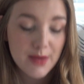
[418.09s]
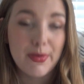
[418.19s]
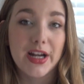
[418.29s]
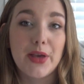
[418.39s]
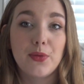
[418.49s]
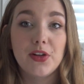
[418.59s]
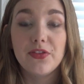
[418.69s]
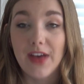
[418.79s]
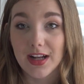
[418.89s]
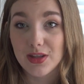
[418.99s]
but it would
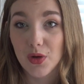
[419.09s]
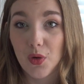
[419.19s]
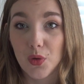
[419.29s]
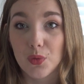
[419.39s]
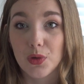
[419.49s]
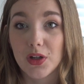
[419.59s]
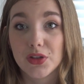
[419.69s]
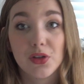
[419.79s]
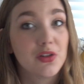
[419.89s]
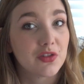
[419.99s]
affect the whole
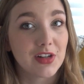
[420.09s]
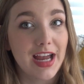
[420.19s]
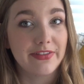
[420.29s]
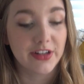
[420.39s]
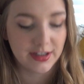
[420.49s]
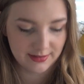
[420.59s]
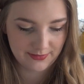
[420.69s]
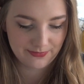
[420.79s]
world forever.